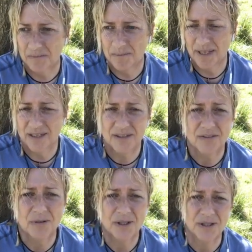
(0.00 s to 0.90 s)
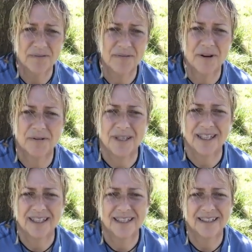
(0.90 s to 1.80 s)
because of what's
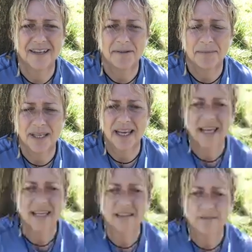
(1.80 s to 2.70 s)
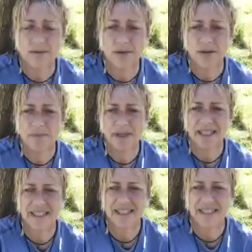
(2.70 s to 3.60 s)
unfolding, the times ahead for
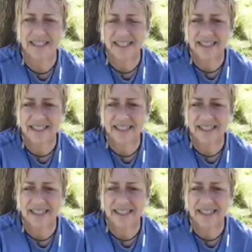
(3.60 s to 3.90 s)
humanity.